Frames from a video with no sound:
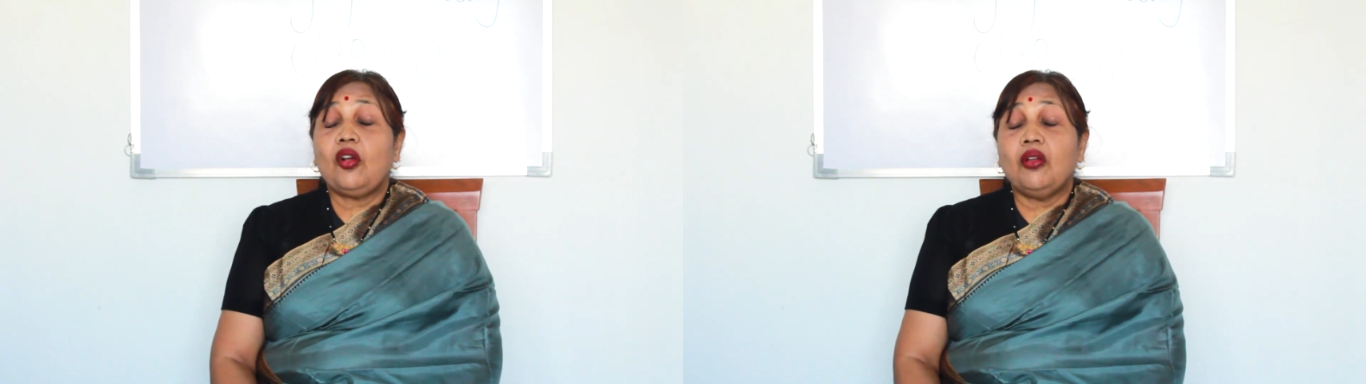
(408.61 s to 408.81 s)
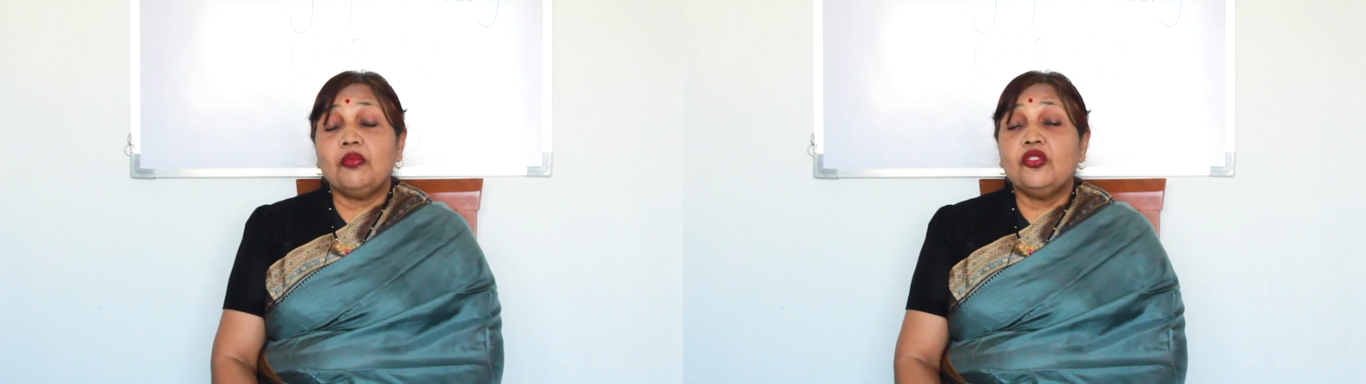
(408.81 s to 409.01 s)

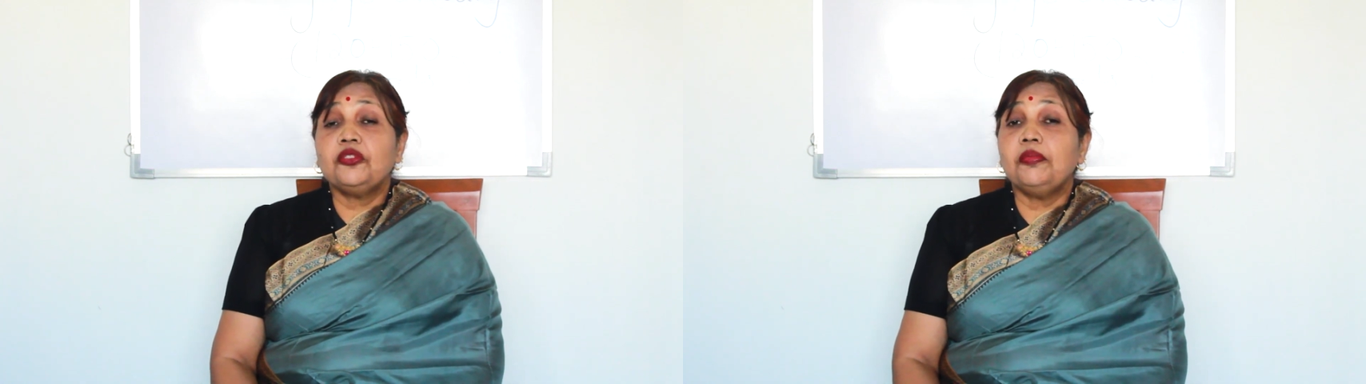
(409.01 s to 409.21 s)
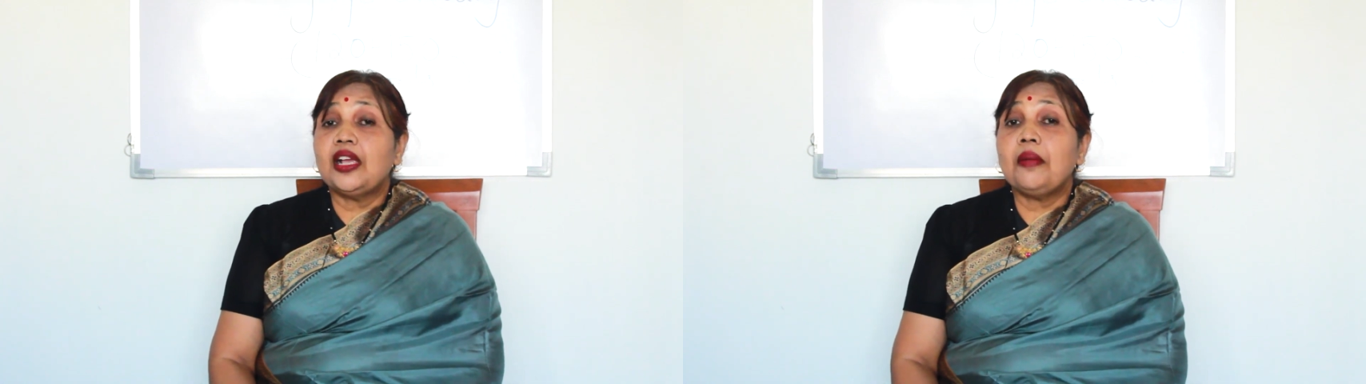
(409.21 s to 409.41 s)

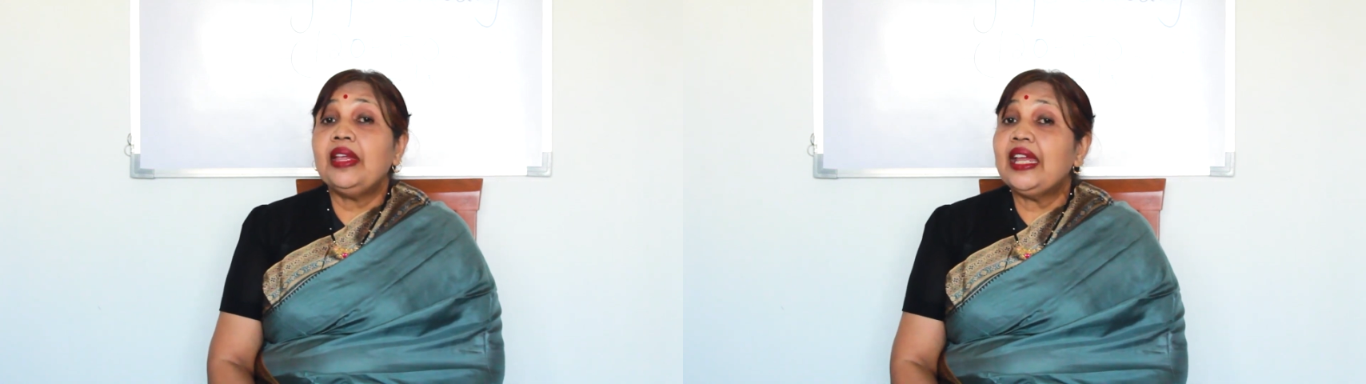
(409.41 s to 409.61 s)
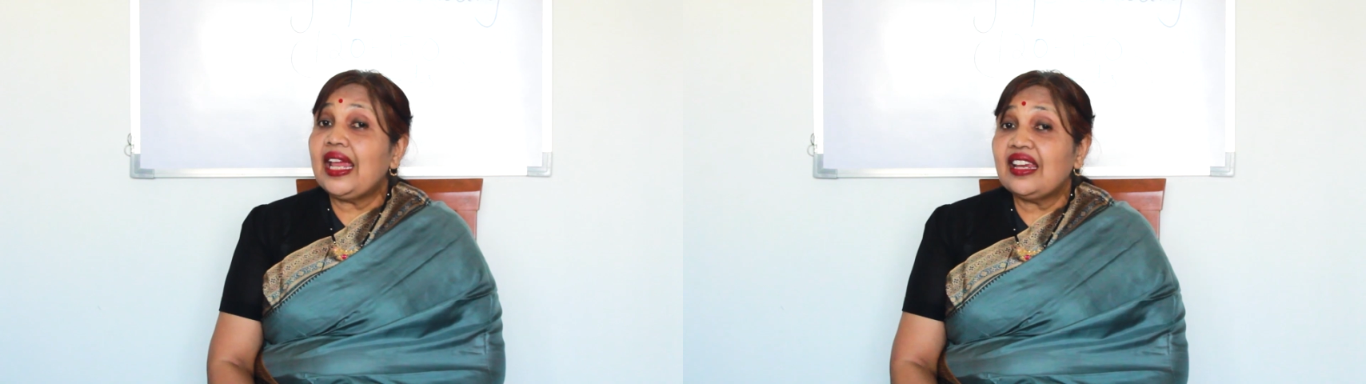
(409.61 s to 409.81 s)
almost
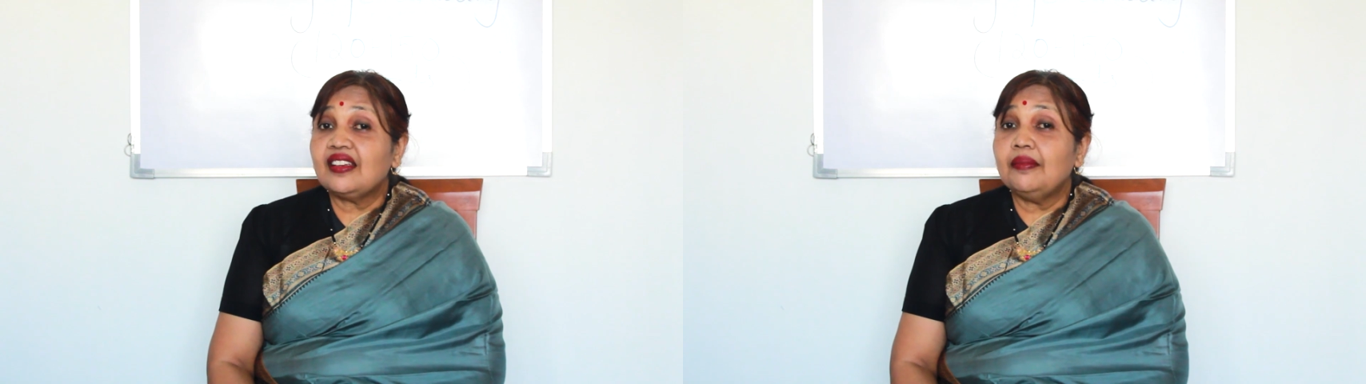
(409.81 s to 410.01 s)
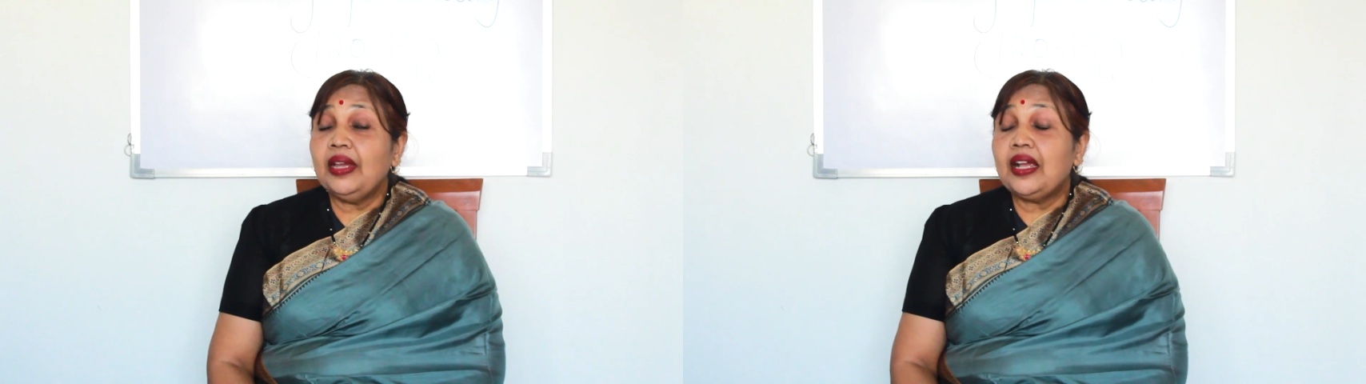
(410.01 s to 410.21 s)

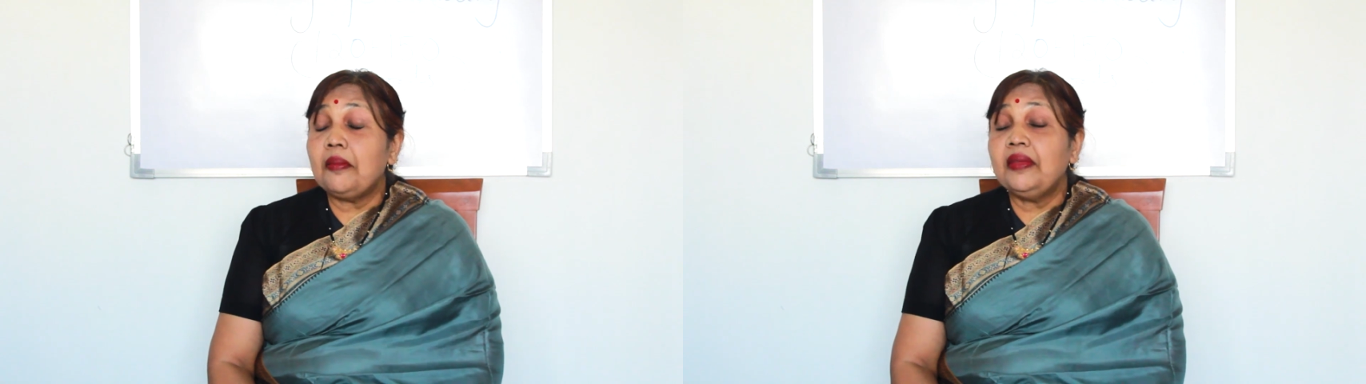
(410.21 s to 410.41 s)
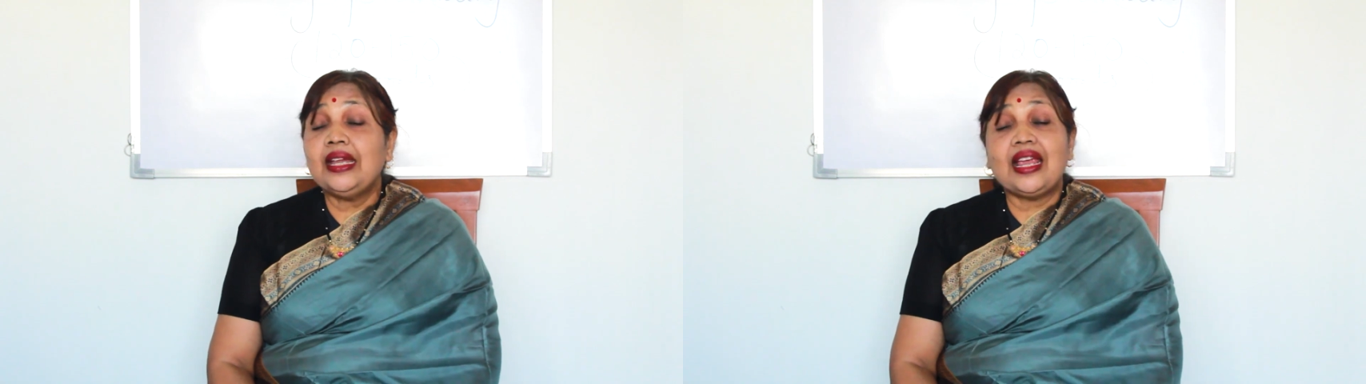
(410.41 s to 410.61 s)

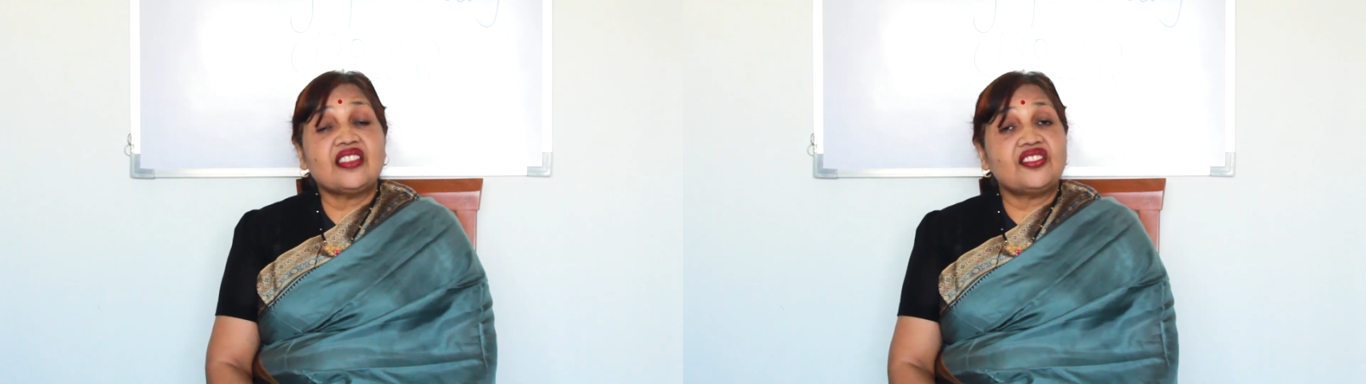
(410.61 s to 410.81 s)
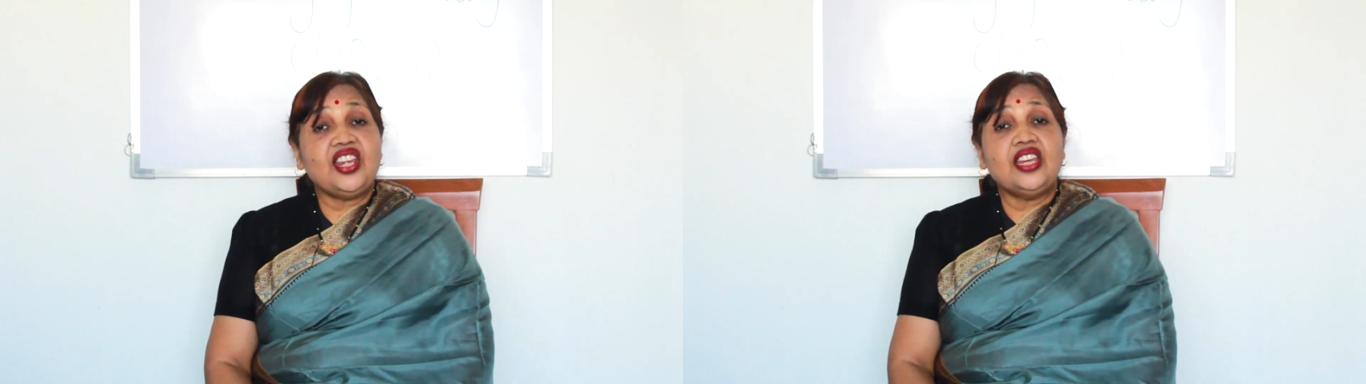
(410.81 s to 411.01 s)
becoming
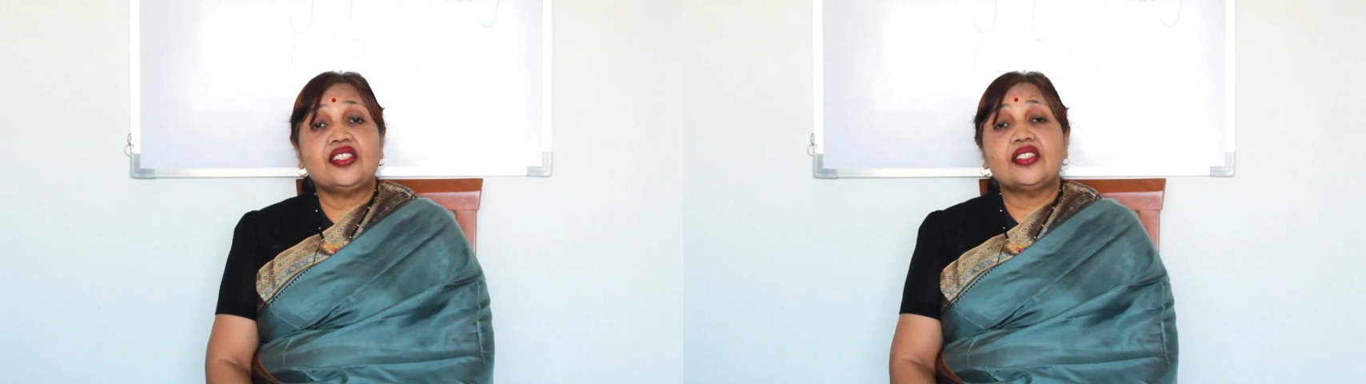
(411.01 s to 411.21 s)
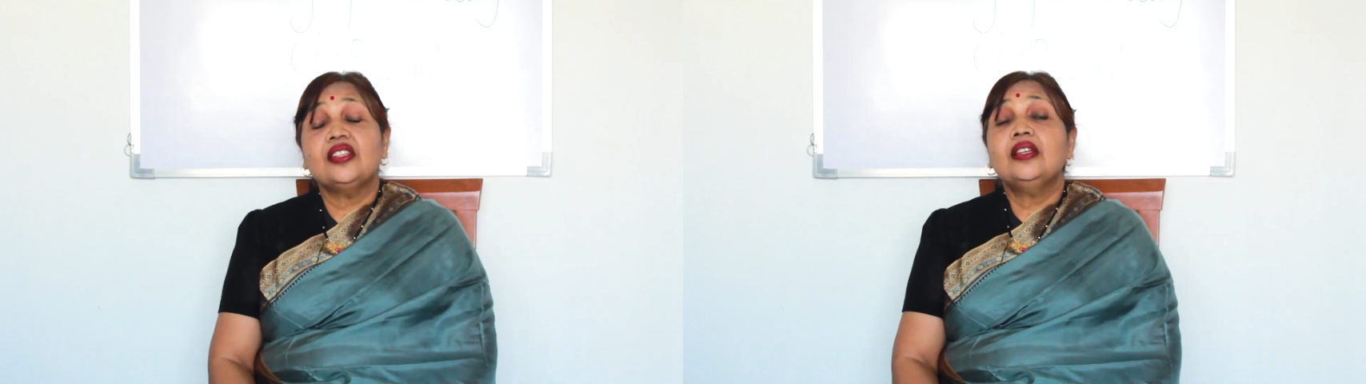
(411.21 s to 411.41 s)

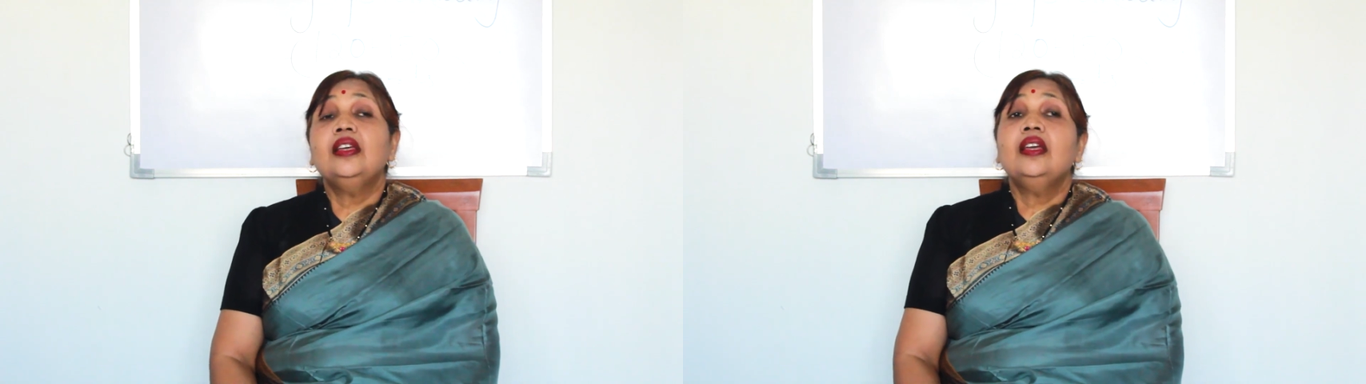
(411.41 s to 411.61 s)
extinct